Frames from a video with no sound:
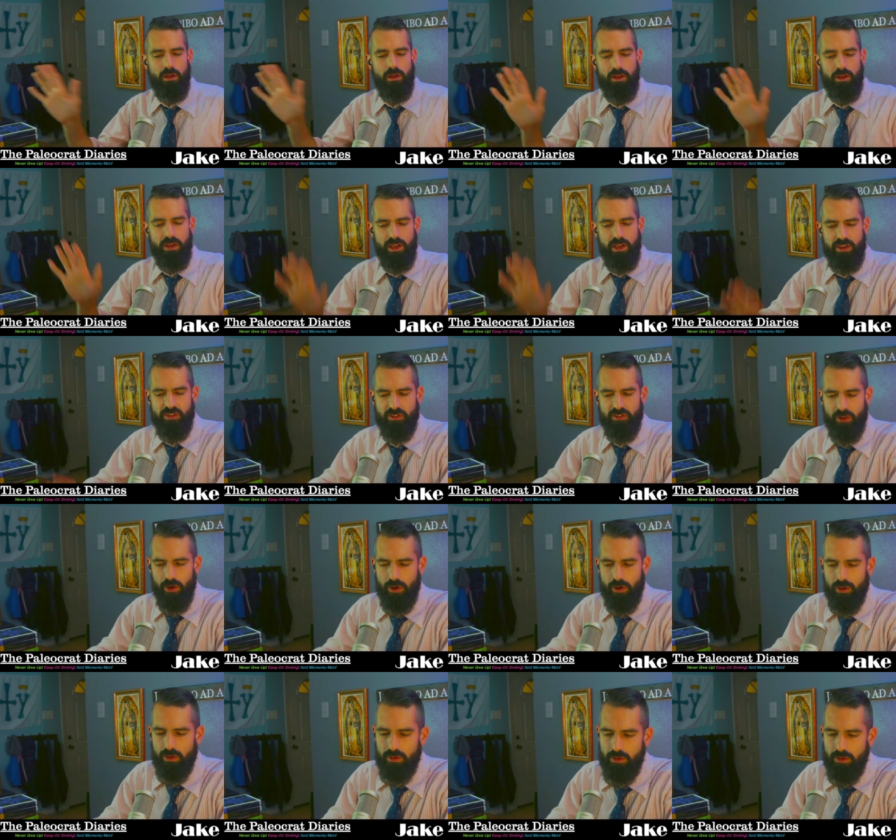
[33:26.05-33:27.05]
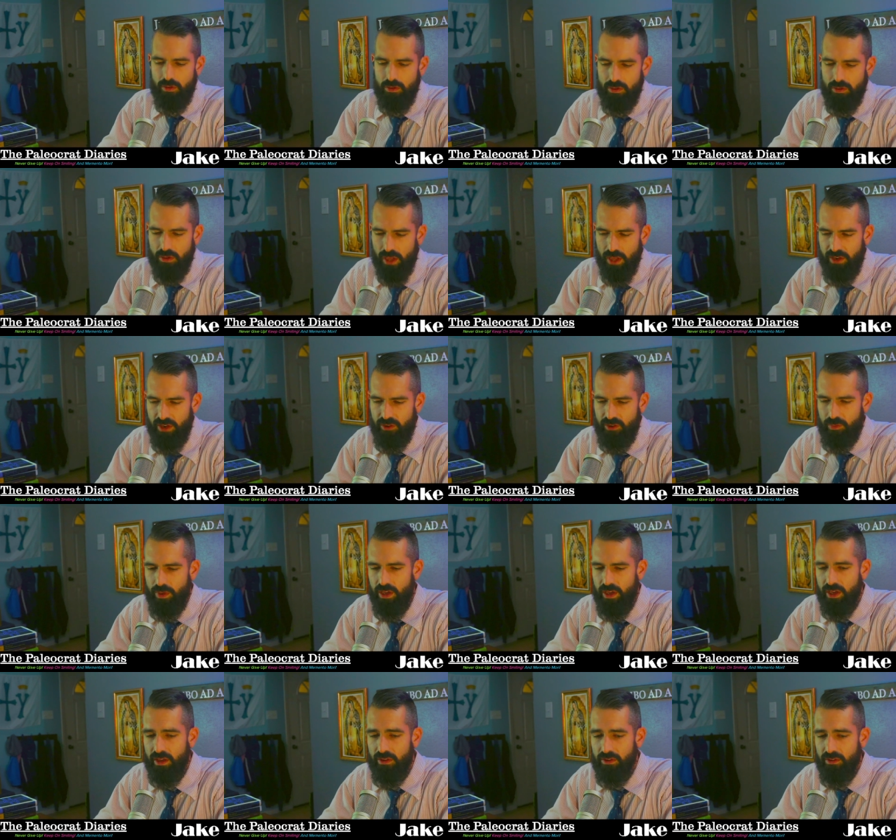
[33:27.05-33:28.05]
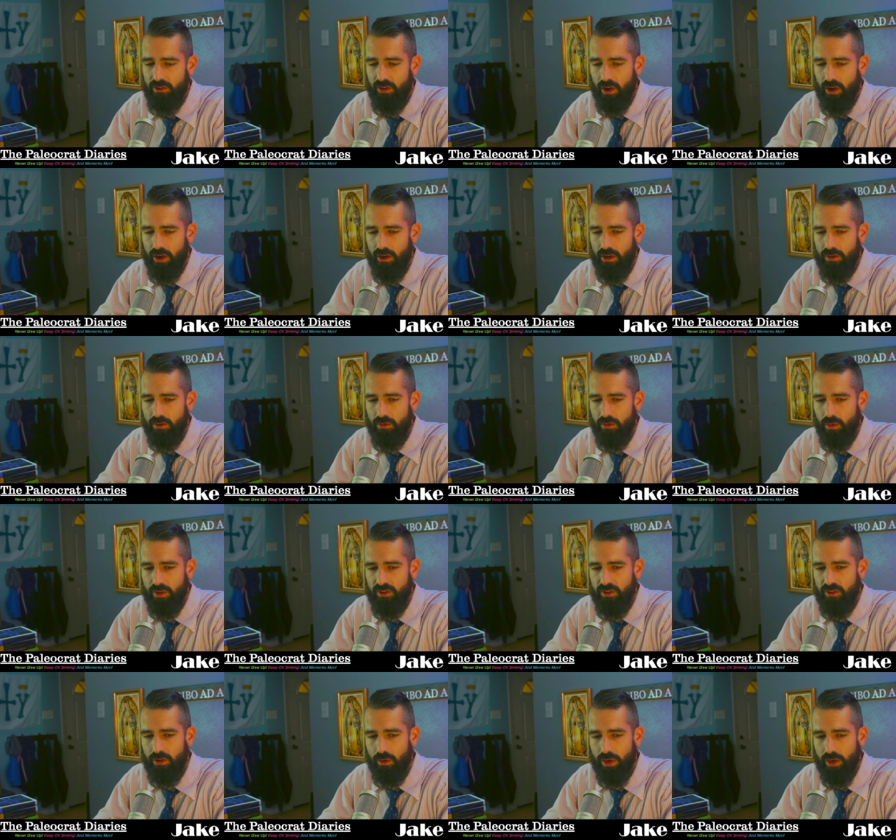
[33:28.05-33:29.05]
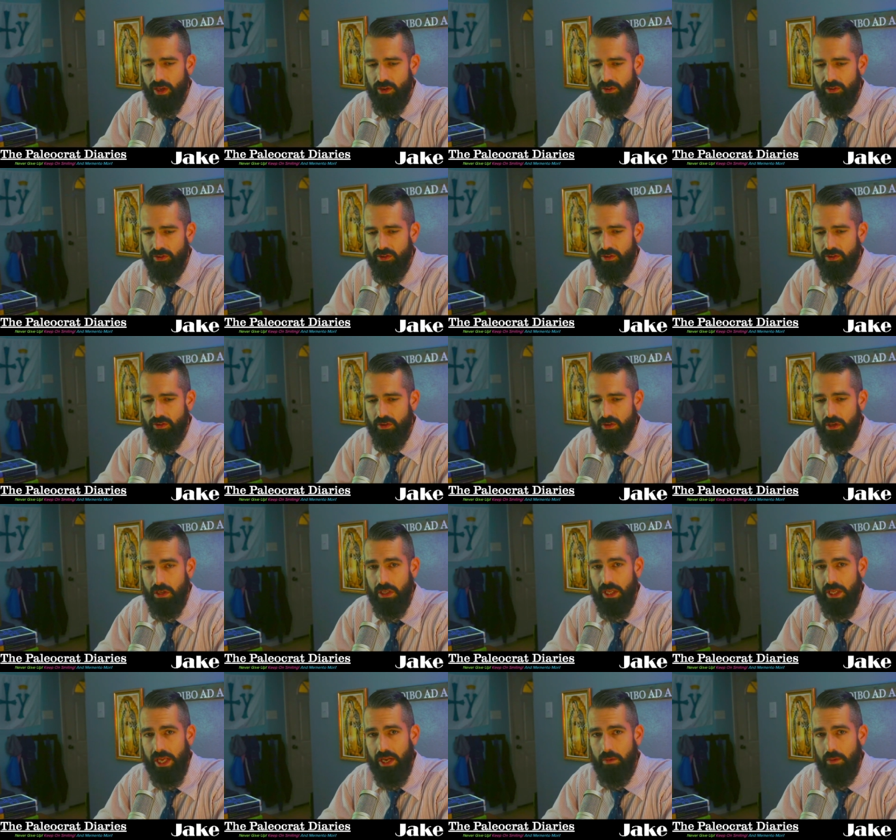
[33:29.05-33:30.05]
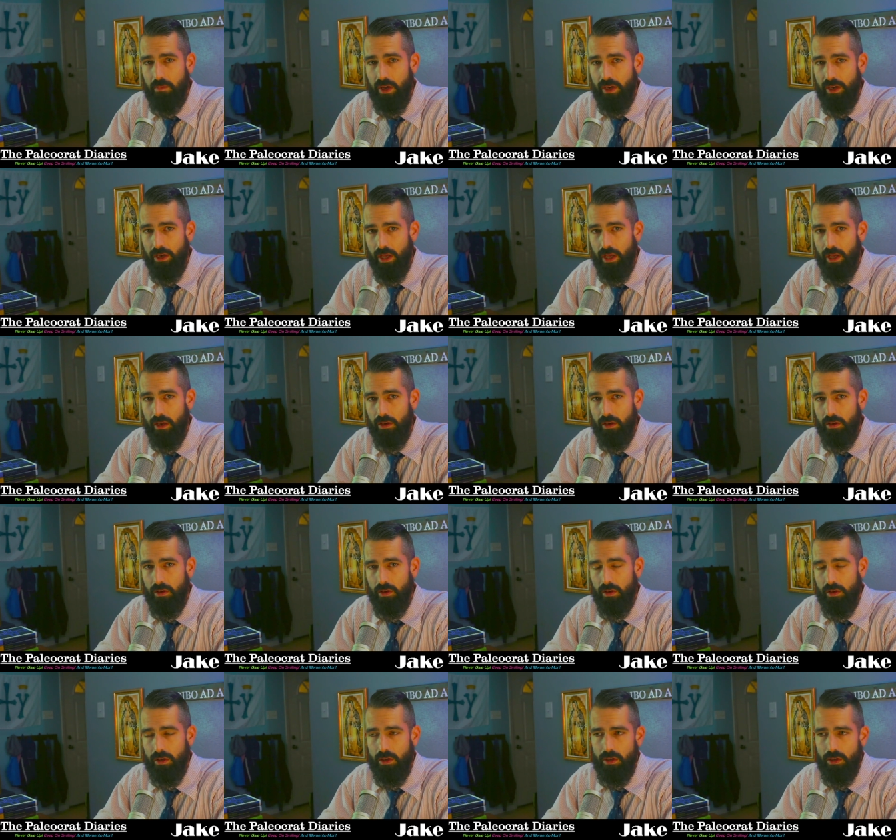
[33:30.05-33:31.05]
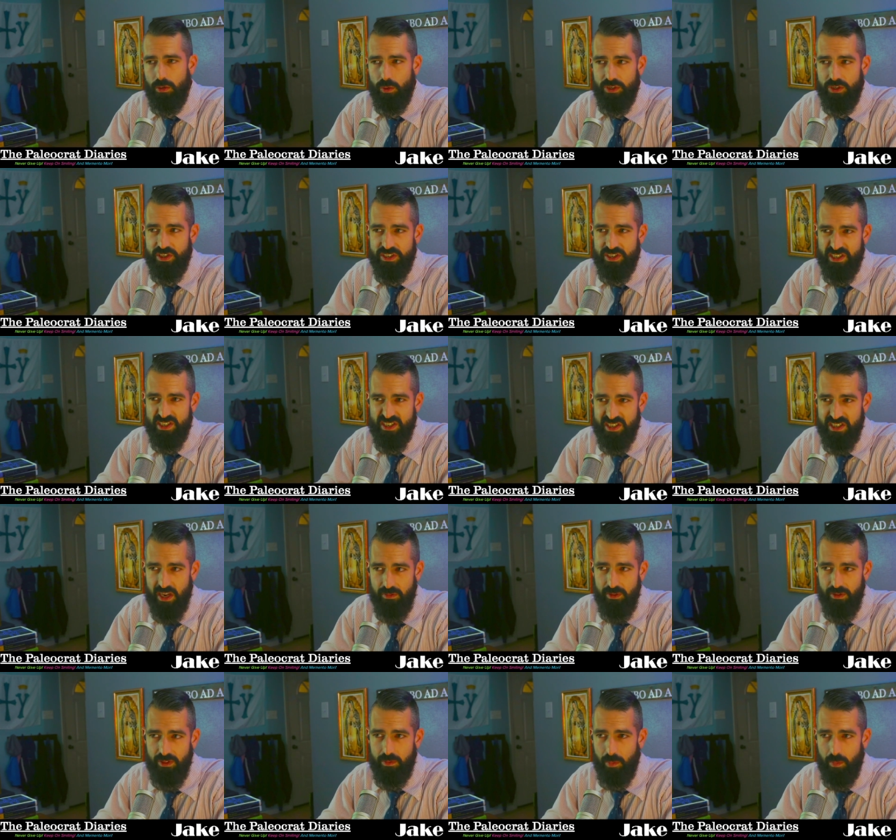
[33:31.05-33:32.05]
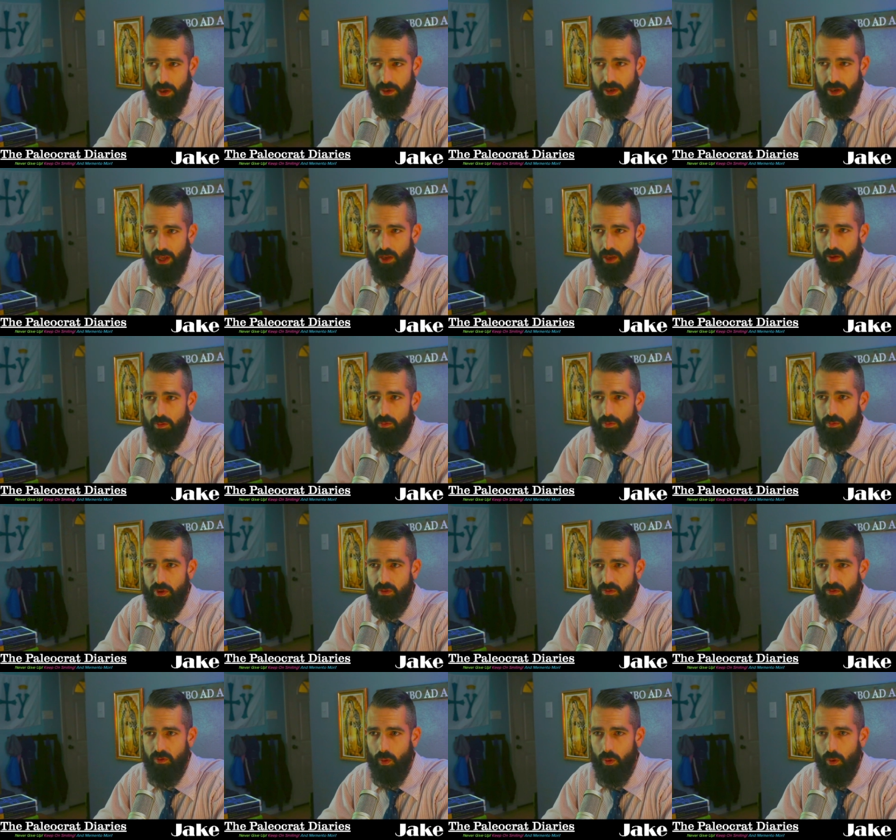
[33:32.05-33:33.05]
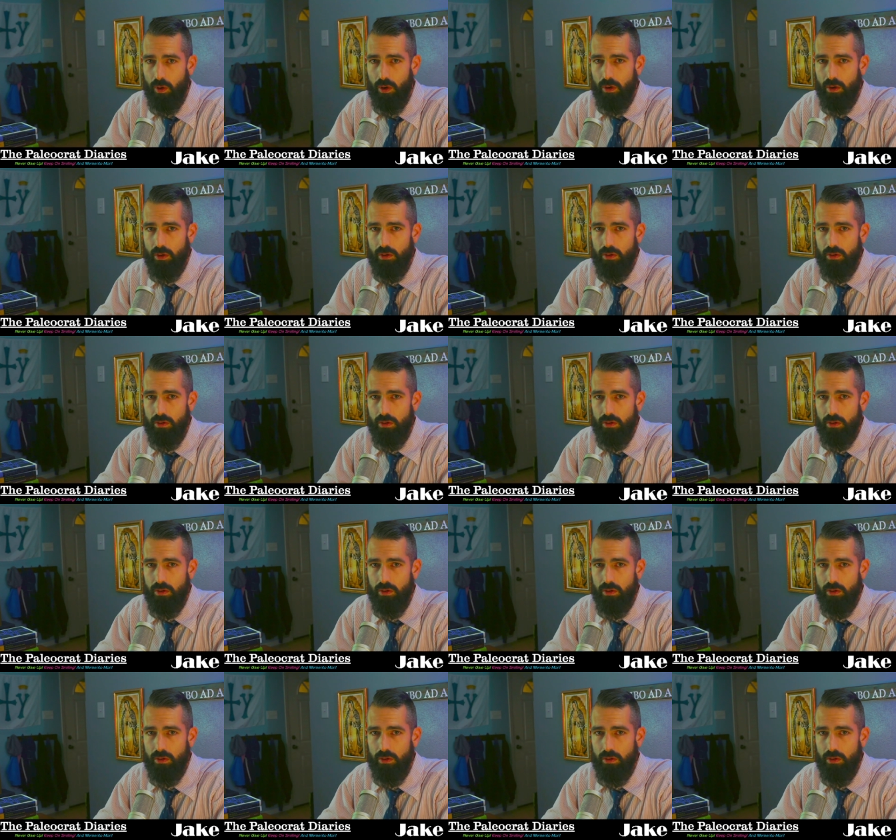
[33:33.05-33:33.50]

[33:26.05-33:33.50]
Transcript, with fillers: Eastern Lent begins on what's known as Clean Monday which is the seventh Monday before